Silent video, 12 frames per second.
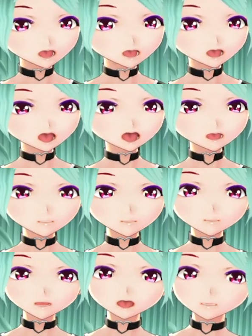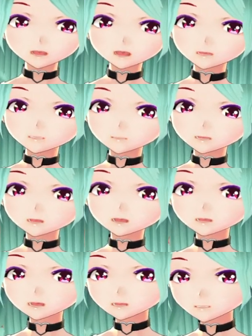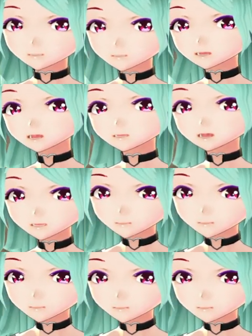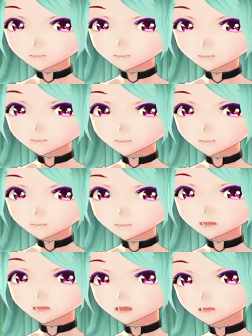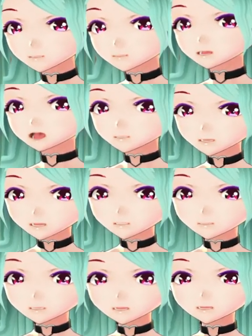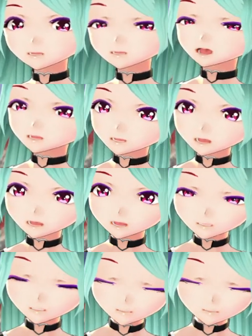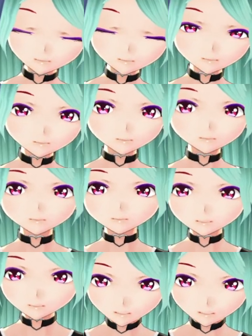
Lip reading: At the Warrens Museum, the doll is kept behind a glass case with a warning to all patrons not to touch the case, which is